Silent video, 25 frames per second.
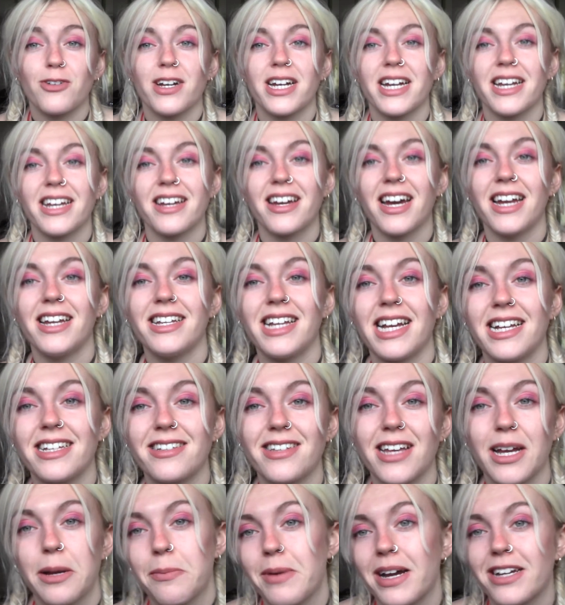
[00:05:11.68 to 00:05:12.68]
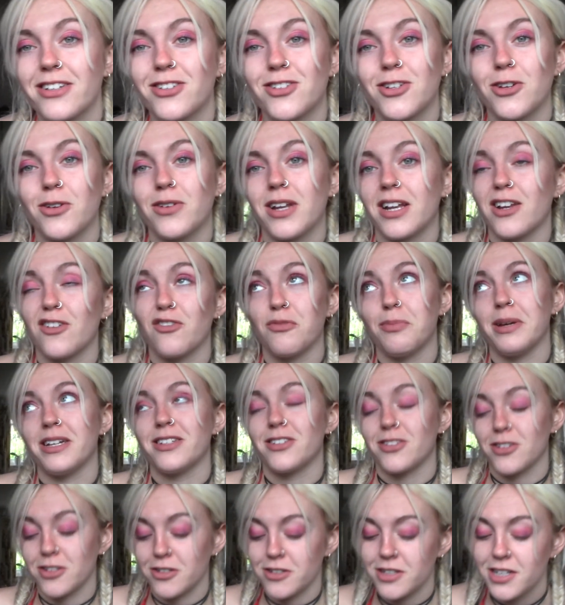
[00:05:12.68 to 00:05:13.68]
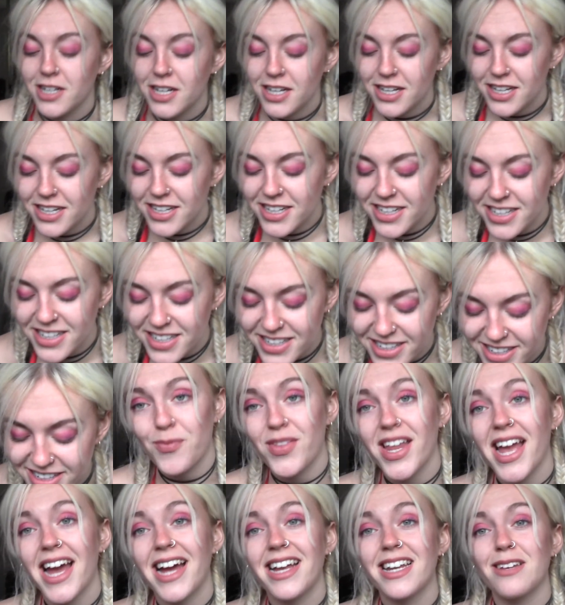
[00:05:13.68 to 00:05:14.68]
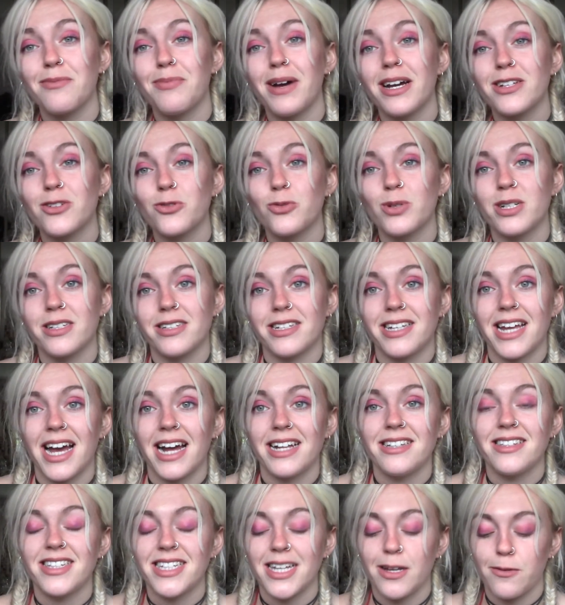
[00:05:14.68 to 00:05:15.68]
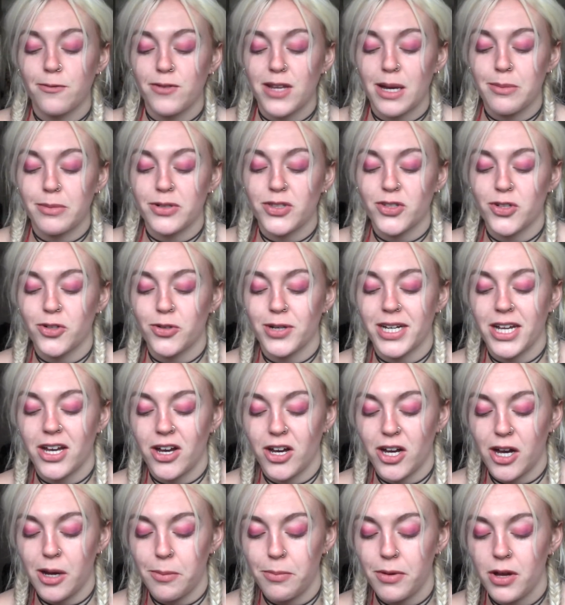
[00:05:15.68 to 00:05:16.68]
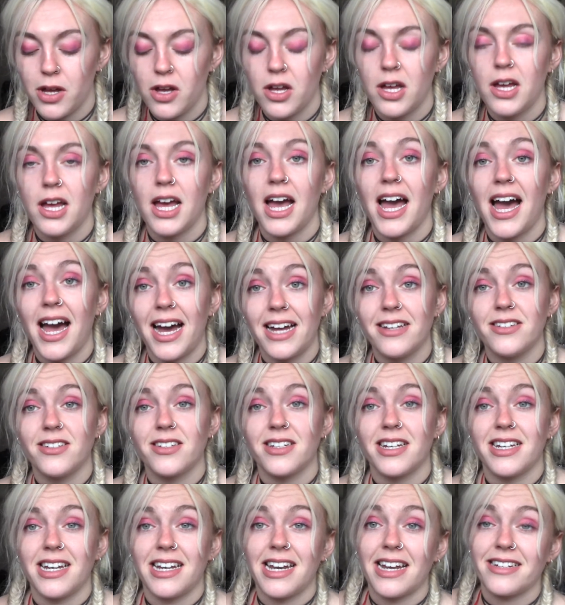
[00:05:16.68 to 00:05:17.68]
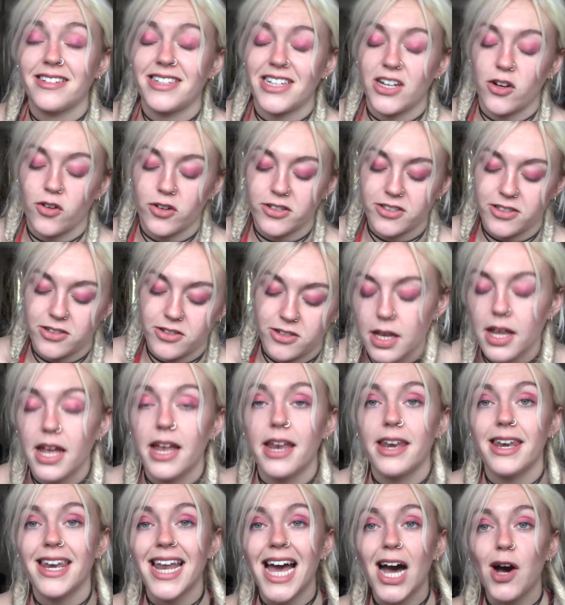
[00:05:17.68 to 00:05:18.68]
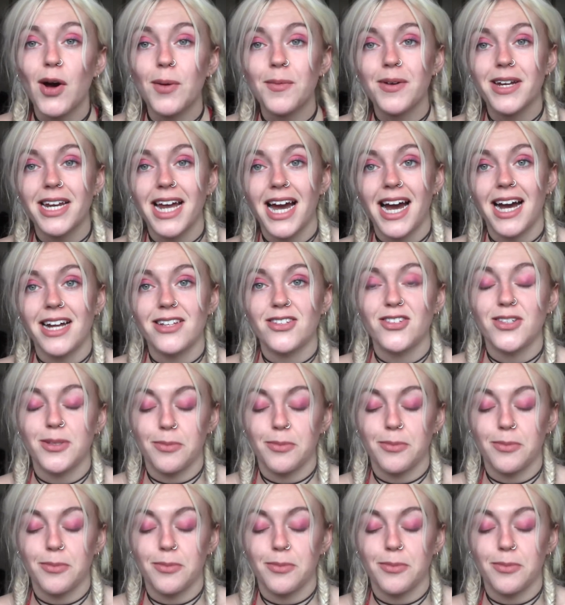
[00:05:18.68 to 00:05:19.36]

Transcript: It kind of tastes like pesto and I love pesto. And basil is an anti-inflammatory herb and an antioxidant. Now I'm going to add some